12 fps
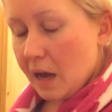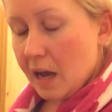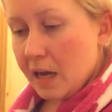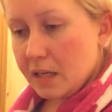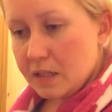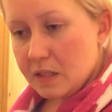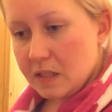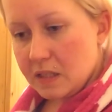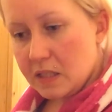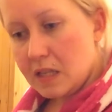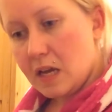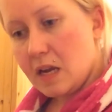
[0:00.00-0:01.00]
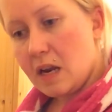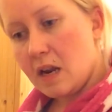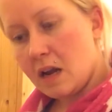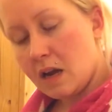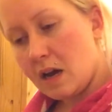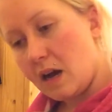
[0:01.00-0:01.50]
And since then
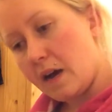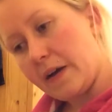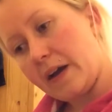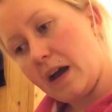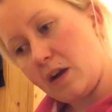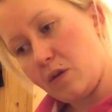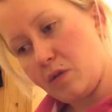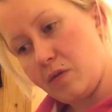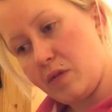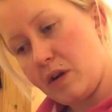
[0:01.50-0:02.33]
I kind of